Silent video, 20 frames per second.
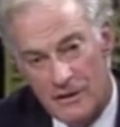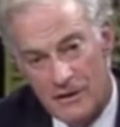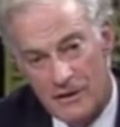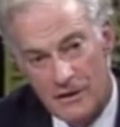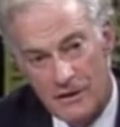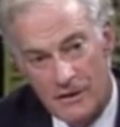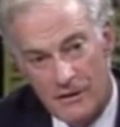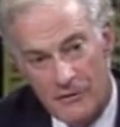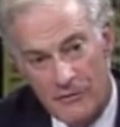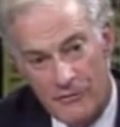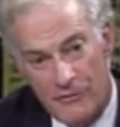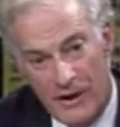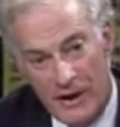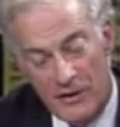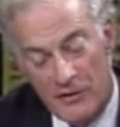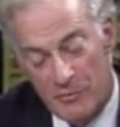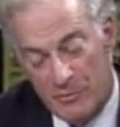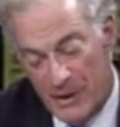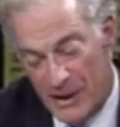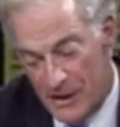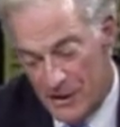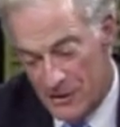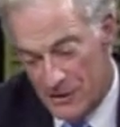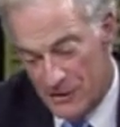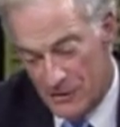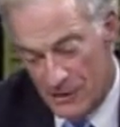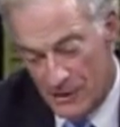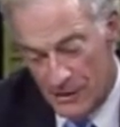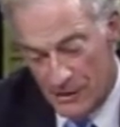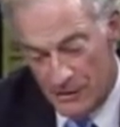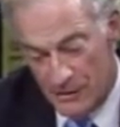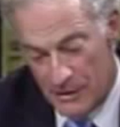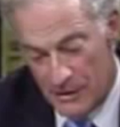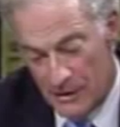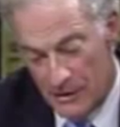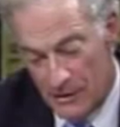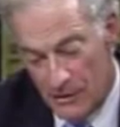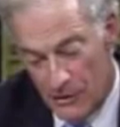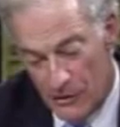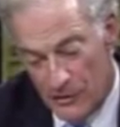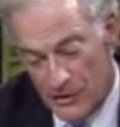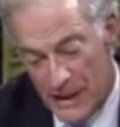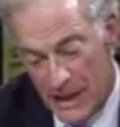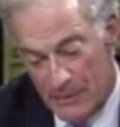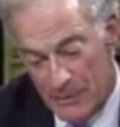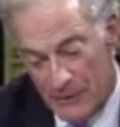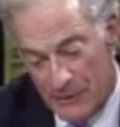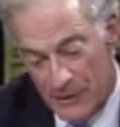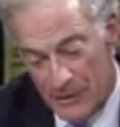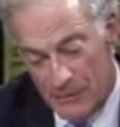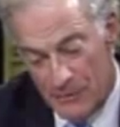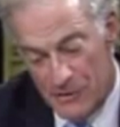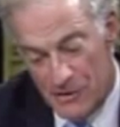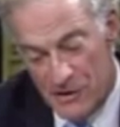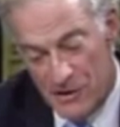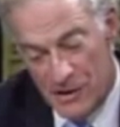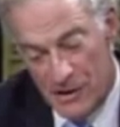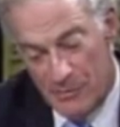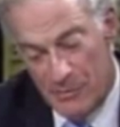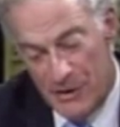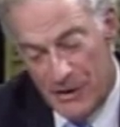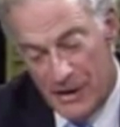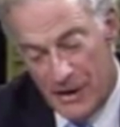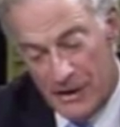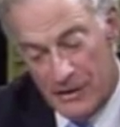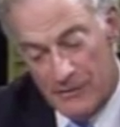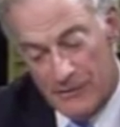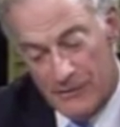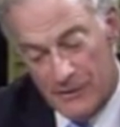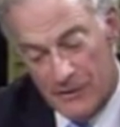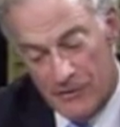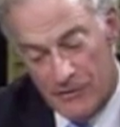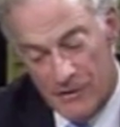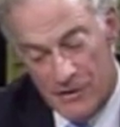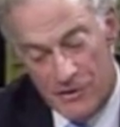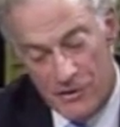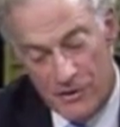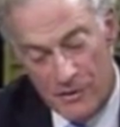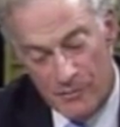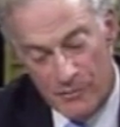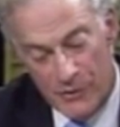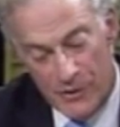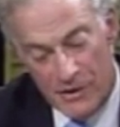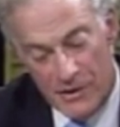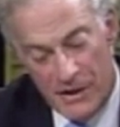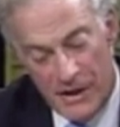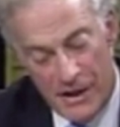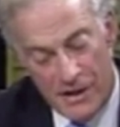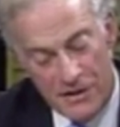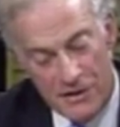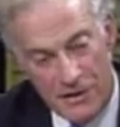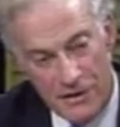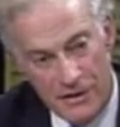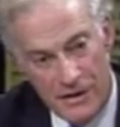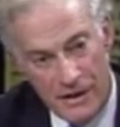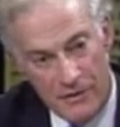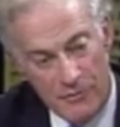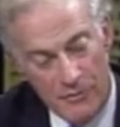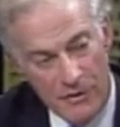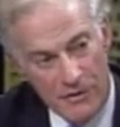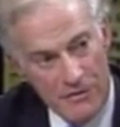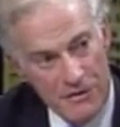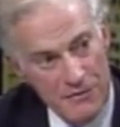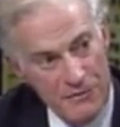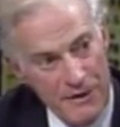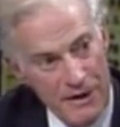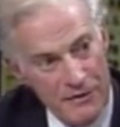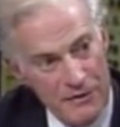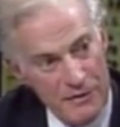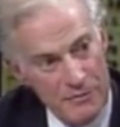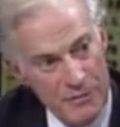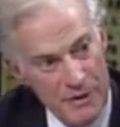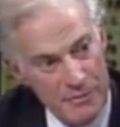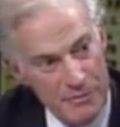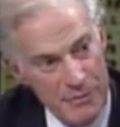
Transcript: uh, faith-based. The, the old name of it was C B N, for Christian Broadcasting Network. It was founded by